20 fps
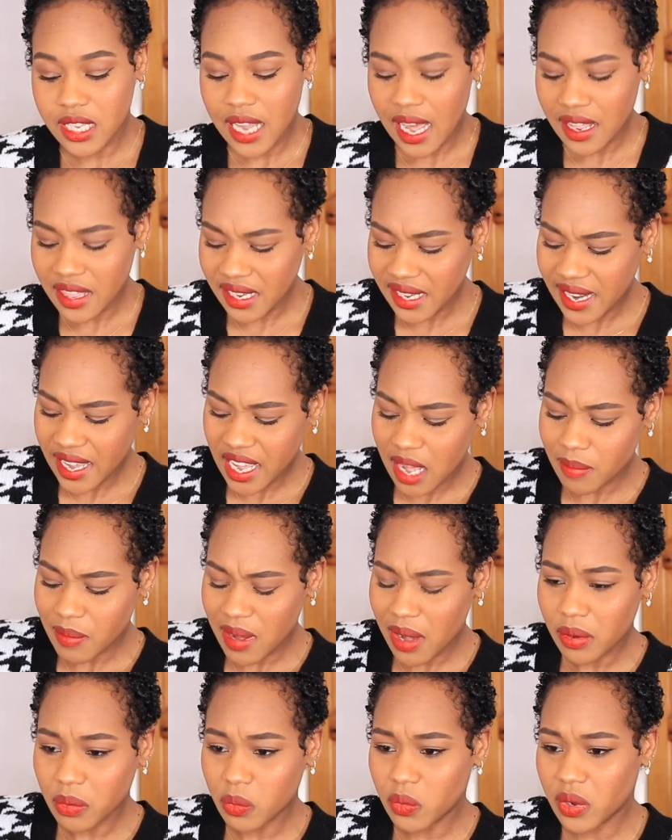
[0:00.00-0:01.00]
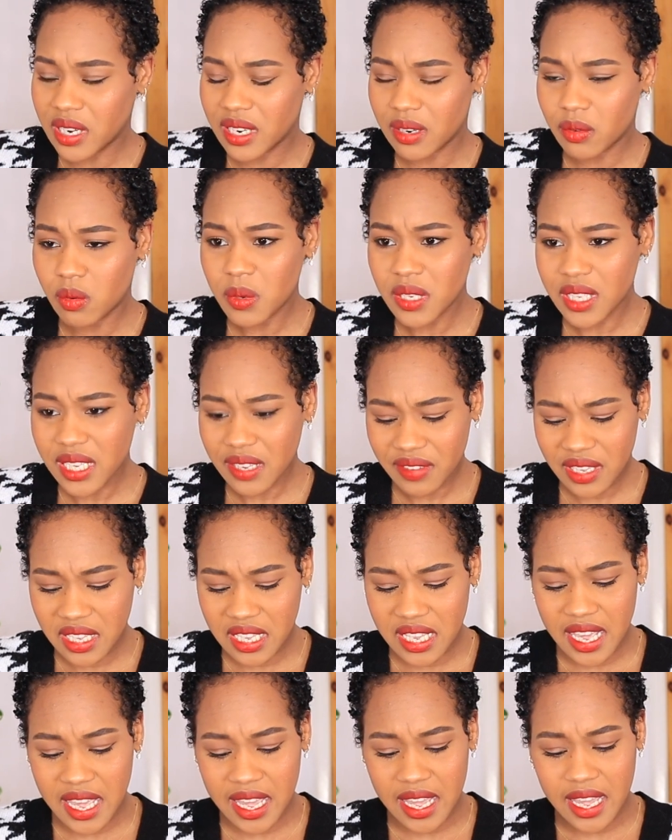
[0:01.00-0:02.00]
I think they come out with one almost every
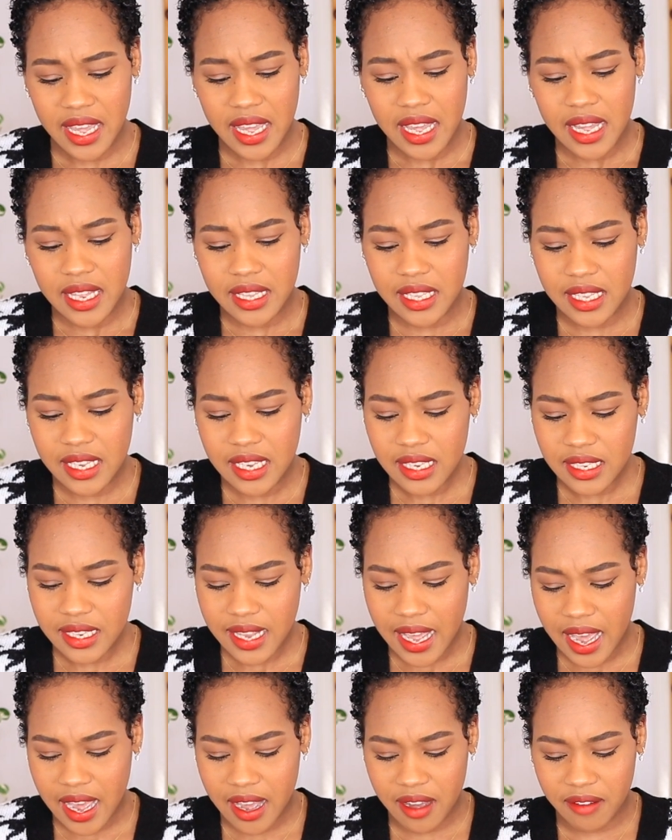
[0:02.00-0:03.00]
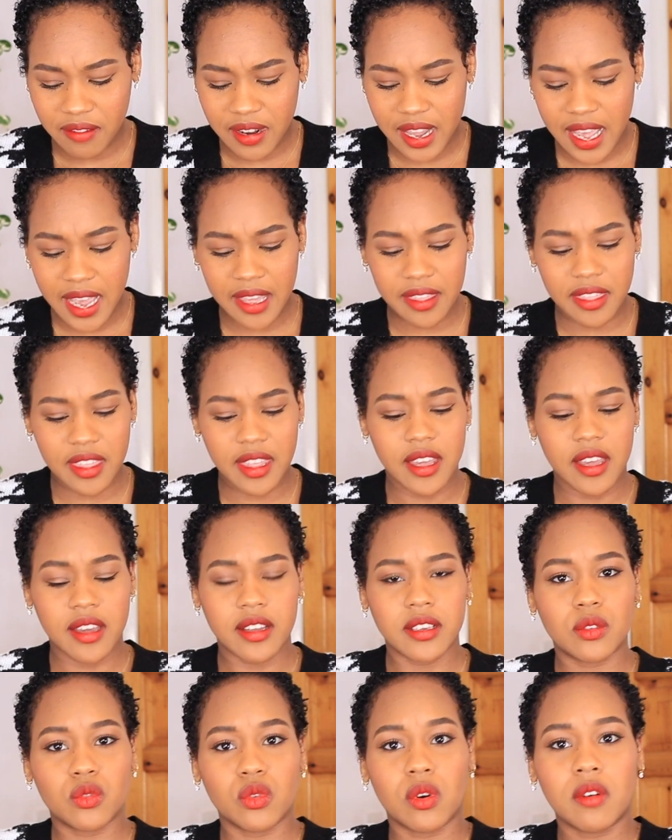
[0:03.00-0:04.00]
year. These have like
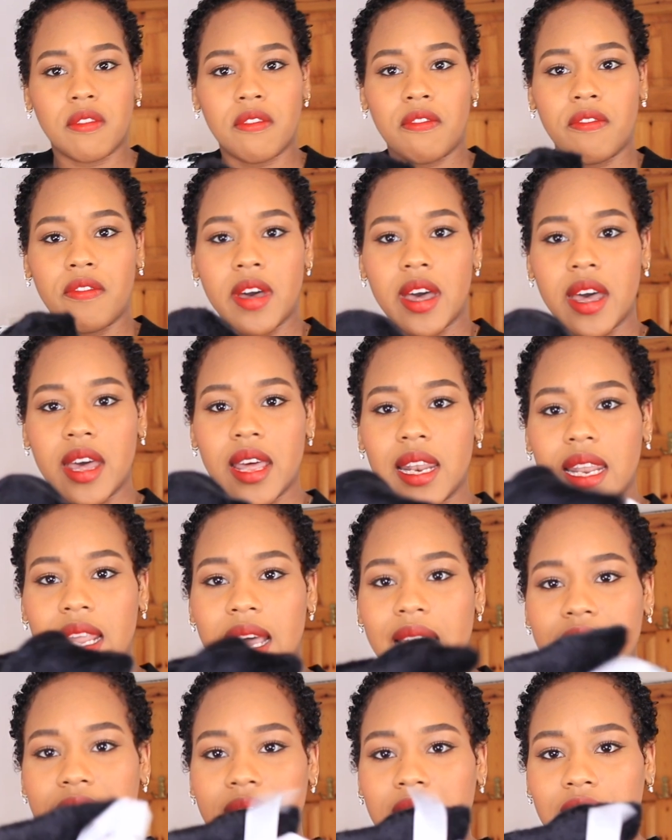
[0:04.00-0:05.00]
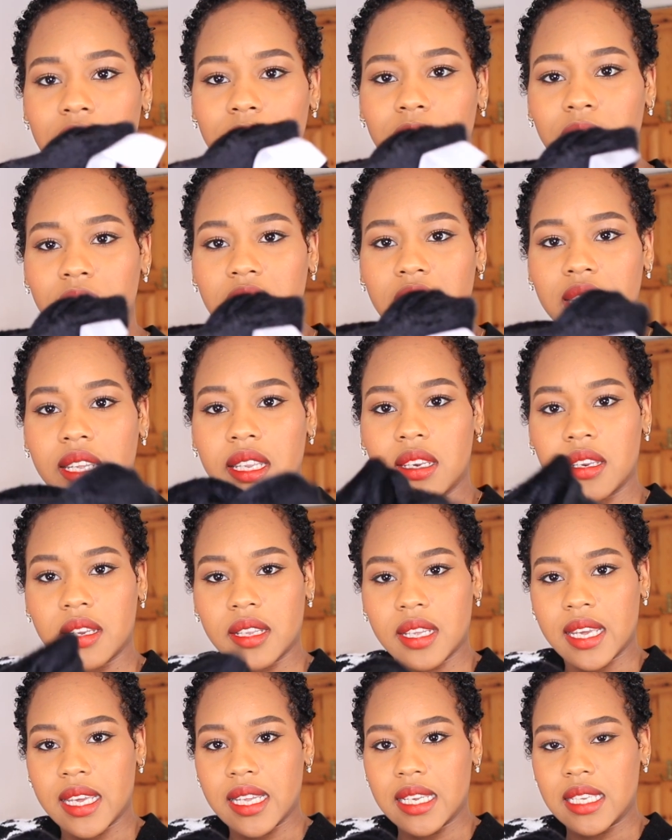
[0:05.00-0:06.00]
the sort of fur lining
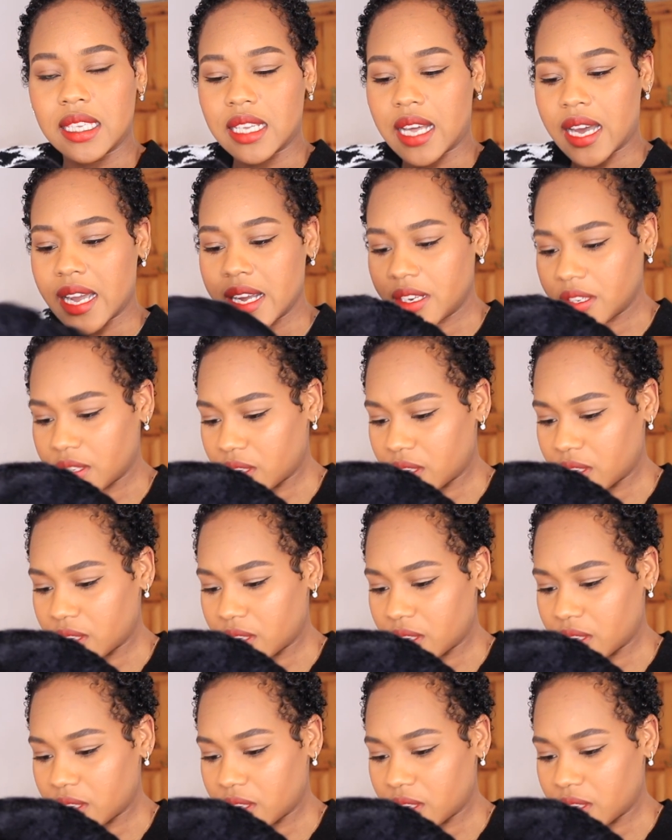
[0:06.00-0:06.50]
inside.